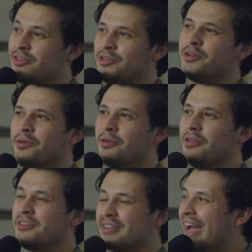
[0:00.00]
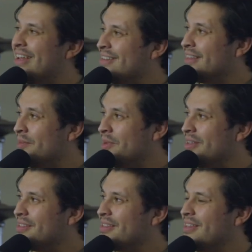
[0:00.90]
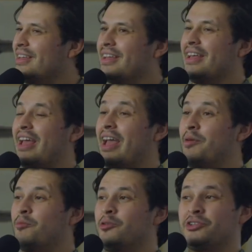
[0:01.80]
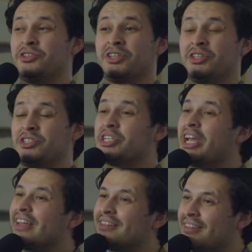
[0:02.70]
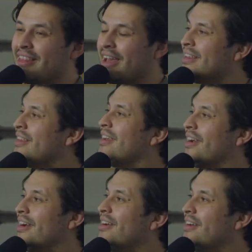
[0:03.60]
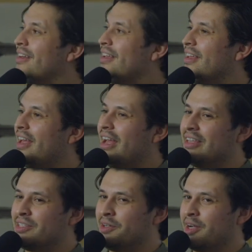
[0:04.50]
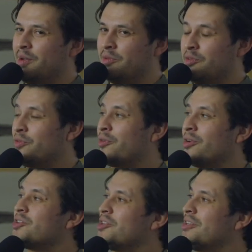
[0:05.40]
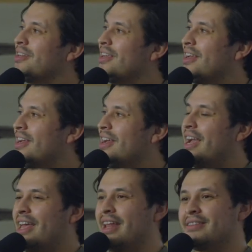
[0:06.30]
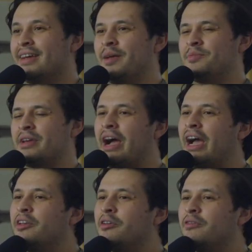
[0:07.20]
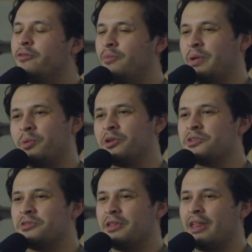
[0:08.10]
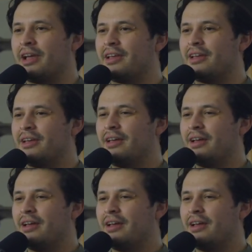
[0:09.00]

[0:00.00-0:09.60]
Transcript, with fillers: two sky's the limit, and we're just gonna chase the idea until it comes into fruition. And at times, I know for me personally, like